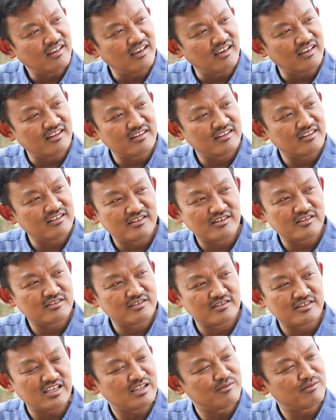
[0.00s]
and the
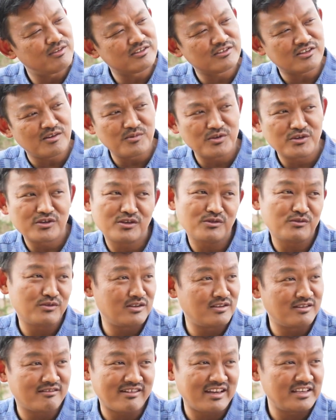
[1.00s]
selfish community
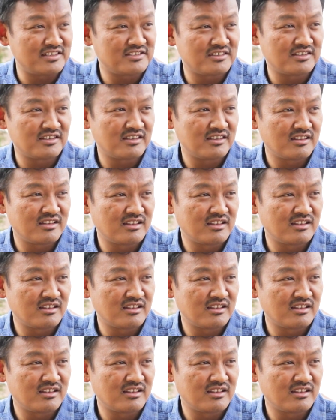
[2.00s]
will rise.